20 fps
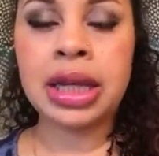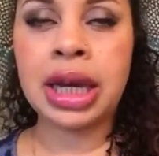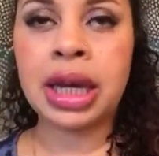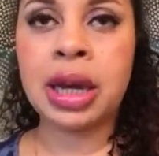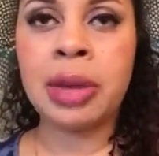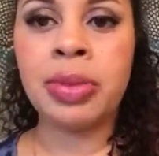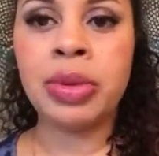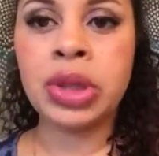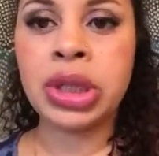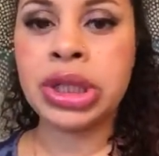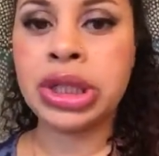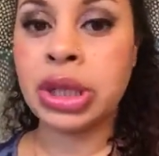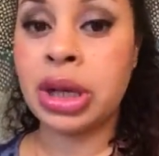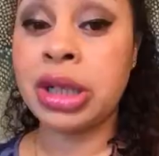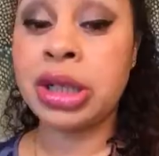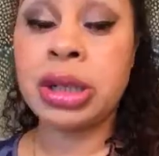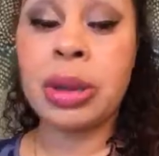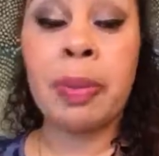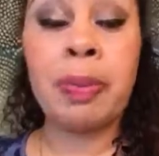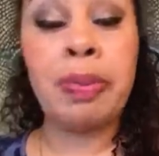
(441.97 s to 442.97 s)
Like a couple years ago,
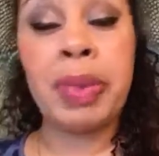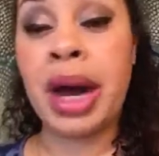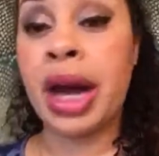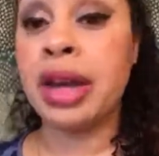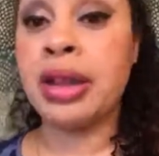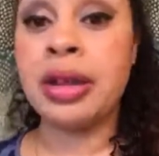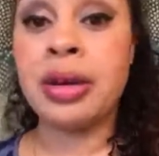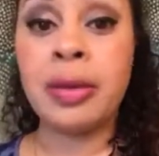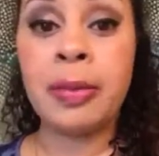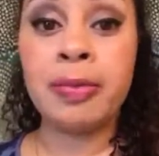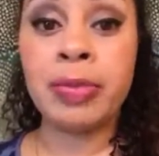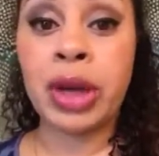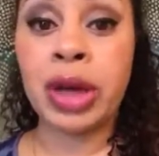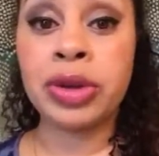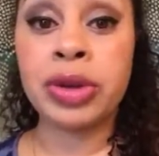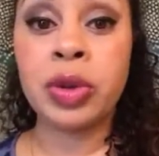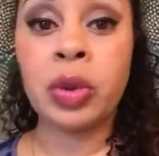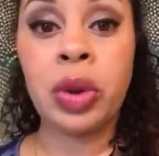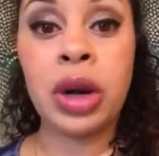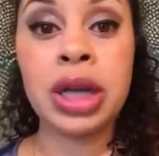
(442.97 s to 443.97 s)
I used to buy them
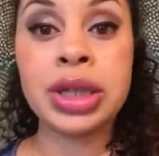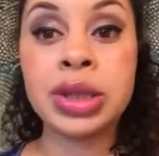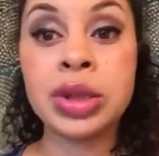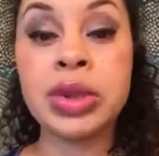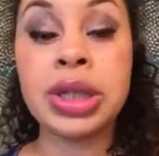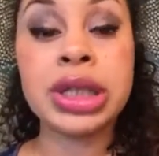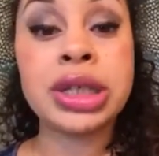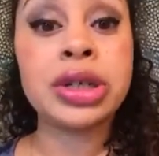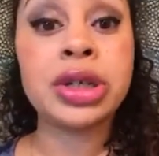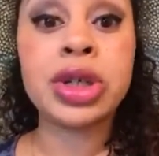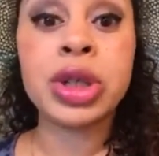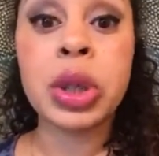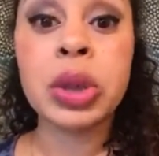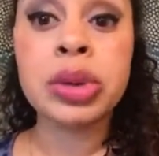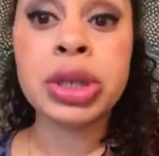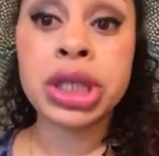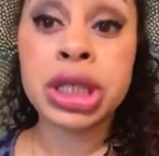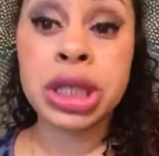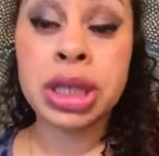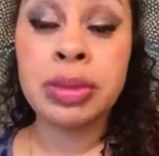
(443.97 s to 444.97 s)
out the wazoo because they're
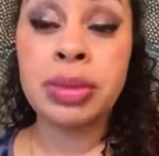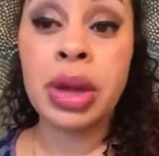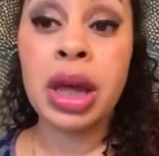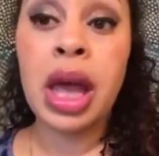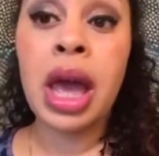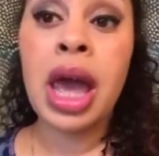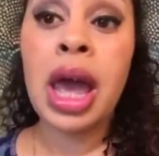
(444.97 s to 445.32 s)
so cheap.